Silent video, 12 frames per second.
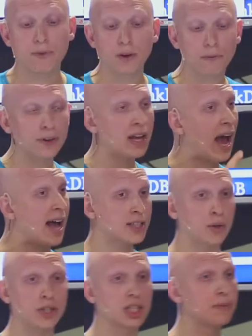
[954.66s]
And feel free to
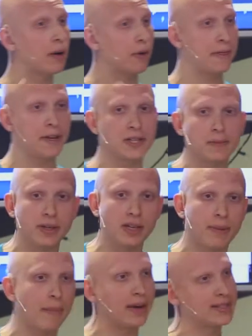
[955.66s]
ask questions about
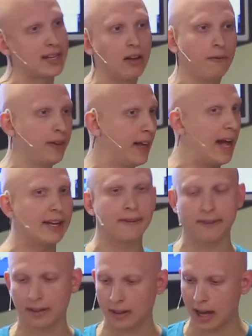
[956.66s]
RethinkDB, about myself, like
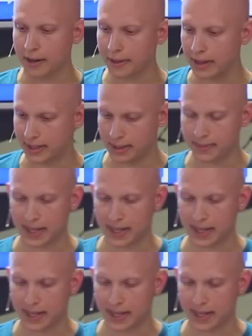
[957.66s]
anything that